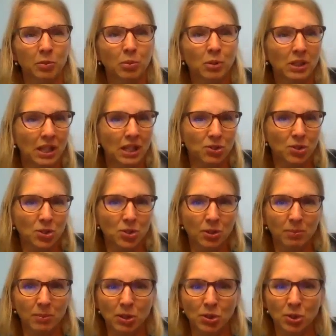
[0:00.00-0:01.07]

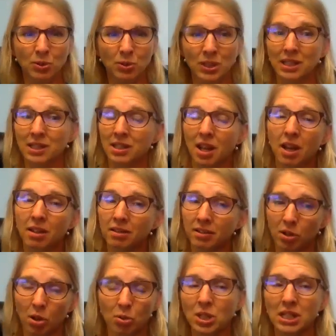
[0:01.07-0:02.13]
relationship issues. It's not,
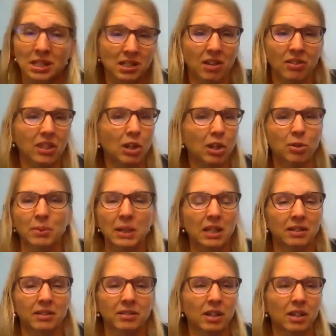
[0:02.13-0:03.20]
coaching is not therapy,
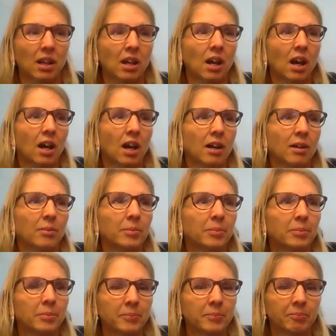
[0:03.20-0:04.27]

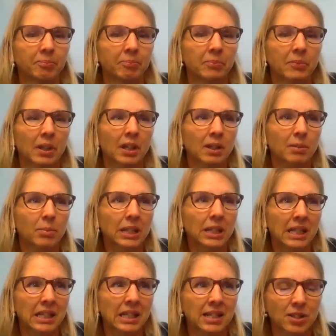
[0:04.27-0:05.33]
um, but
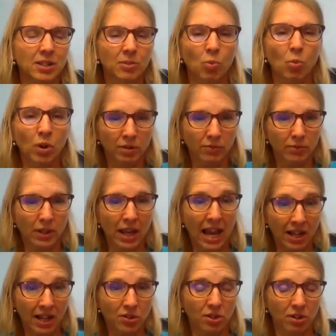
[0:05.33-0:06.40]
it is a wonderful
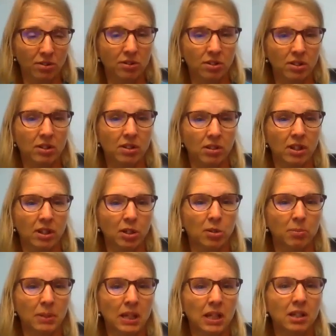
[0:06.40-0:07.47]
adjunct to
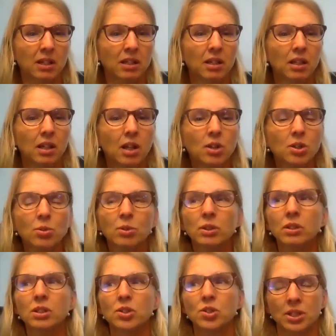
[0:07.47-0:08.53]
therapy. So it
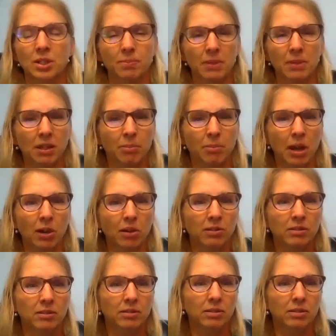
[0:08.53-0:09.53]
could just be about,